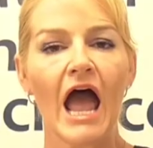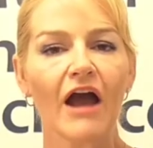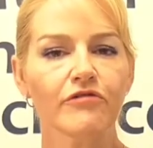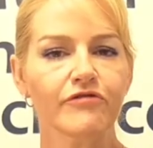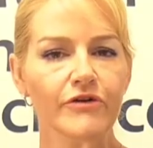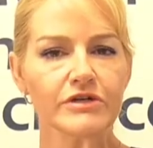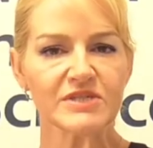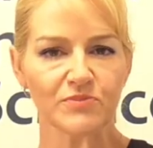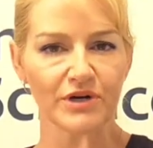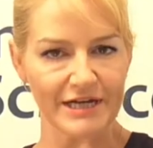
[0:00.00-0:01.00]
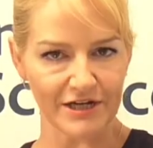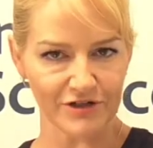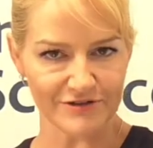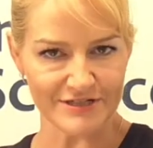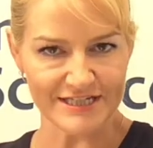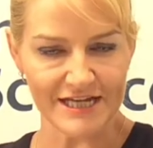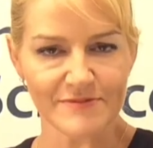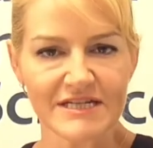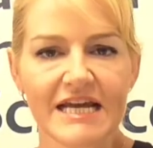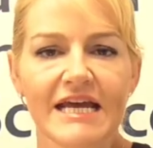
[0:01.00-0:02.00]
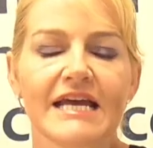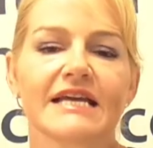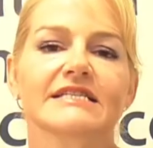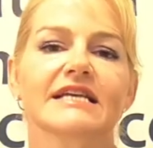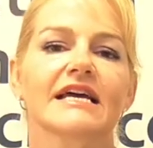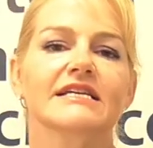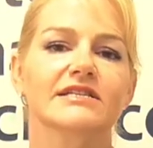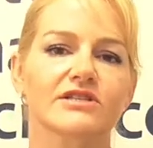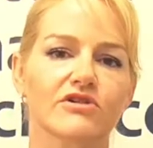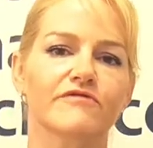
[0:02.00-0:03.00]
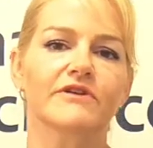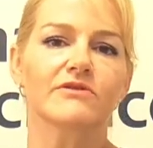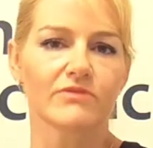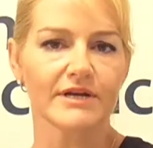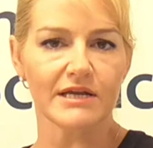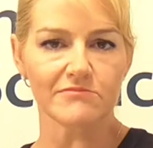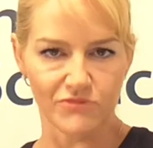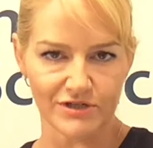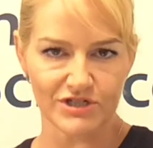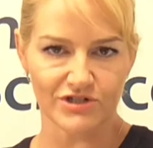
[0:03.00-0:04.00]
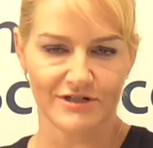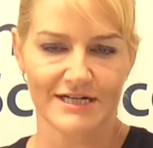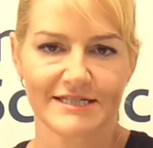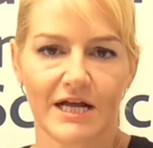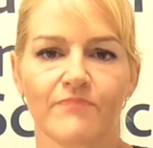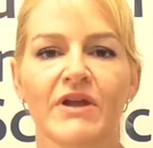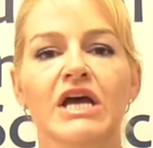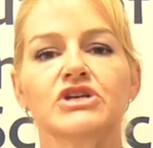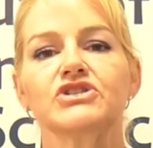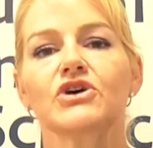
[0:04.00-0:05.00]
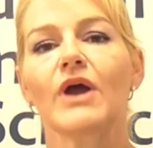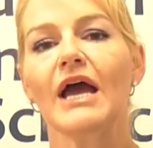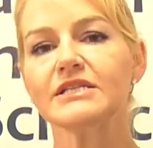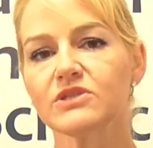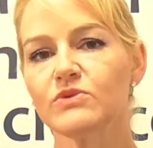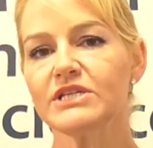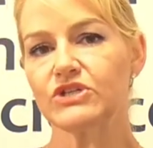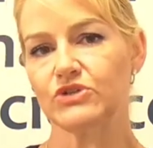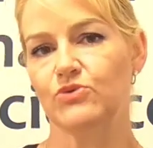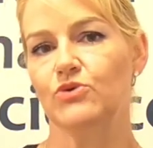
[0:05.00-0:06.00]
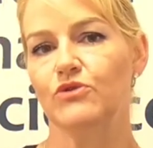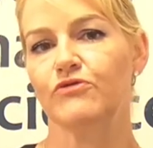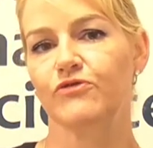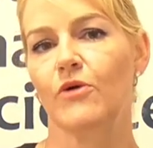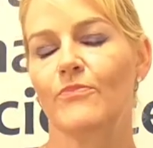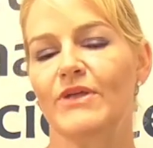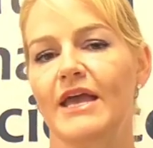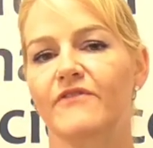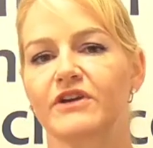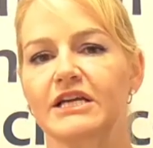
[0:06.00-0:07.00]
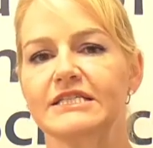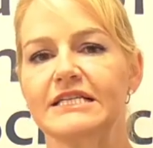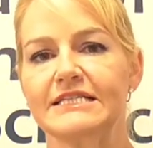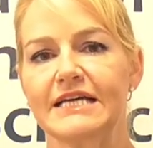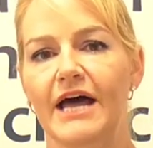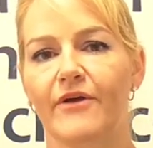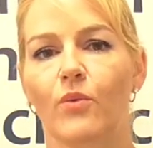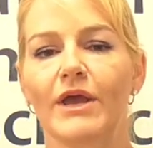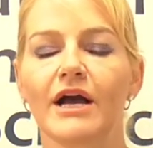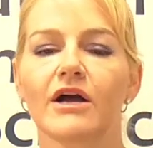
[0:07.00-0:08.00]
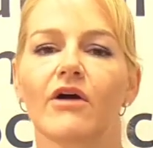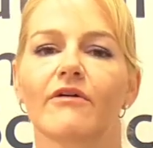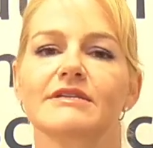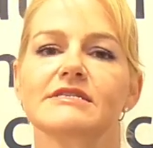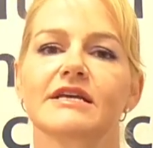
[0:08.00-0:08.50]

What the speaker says: Our first product concept is a Selfie-Ready moisturiser. So as we saw from the efficacy data, we are going